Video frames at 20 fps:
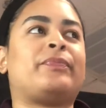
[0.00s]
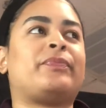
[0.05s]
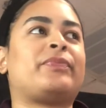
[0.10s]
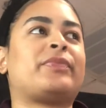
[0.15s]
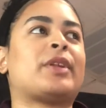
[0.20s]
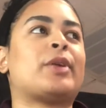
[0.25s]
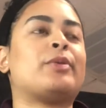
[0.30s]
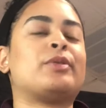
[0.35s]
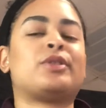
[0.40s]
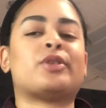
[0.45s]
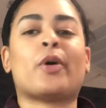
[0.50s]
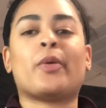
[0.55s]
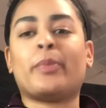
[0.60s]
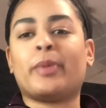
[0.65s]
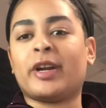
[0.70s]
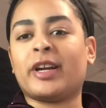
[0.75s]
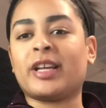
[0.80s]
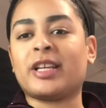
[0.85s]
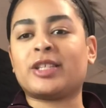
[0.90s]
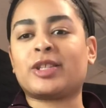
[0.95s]
It was so
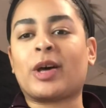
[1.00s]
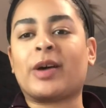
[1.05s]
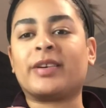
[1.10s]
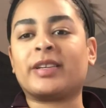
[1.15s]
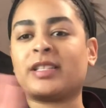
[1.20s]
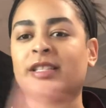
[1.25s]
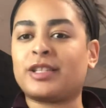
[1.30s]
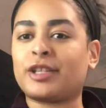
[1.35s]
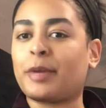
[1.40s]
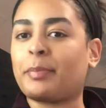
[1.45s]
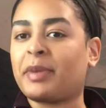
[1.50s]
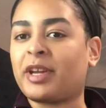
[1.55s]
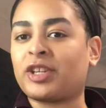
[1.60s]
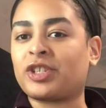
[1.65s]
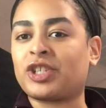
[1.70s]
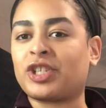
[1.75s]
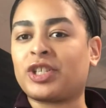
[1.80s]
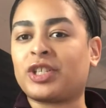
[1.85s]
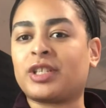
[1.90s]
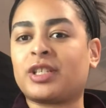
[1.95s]
pretty, so I'll insert
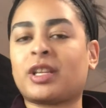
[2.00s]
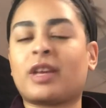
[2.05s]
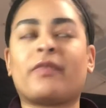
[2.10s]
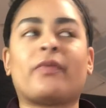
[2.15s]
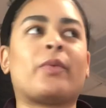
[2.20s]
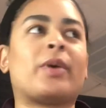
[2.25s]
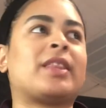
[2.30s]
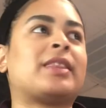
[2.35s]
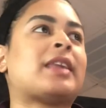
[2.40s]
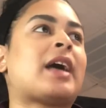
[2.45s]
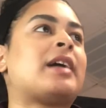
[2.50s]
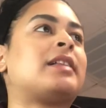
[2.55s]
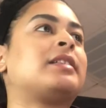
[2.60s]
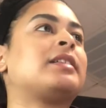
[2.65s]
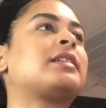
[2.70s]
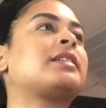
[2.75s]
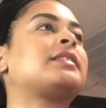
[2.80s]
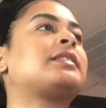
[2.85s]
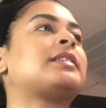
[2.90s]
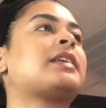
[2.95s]
pictures of what that
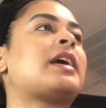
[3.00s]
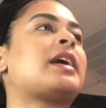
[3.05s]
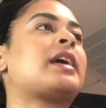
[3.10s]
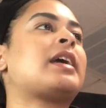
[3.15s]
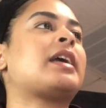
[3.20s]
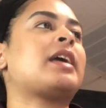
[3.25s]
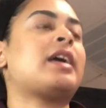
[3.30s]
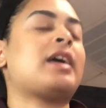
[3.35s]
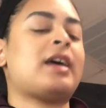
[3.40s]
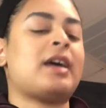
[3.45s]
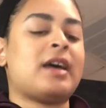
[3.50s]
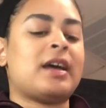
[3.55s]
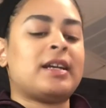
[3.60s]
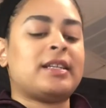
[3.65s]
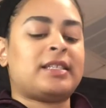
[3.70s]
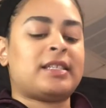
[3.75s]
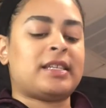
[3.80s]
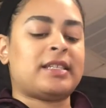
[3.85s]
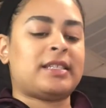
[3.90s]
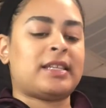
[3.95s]
looks like.
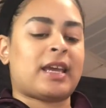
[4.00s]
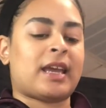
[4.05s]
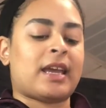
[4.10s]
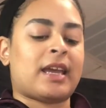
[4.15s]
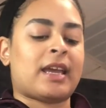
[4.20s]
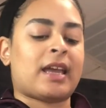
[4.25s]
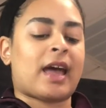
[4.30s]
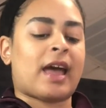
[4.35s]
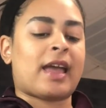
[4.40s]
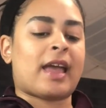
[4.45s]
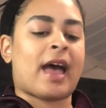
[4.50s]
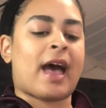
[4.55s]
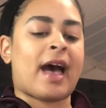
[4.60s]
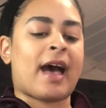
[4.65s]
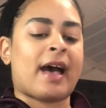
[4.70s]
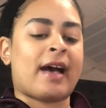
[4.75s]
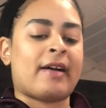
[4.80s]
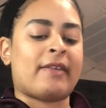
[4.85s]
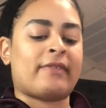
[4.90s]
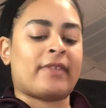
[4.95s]
Today, I
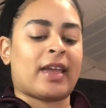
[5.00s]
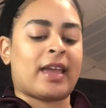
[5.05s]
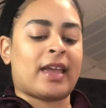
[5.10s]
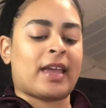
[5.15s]
have a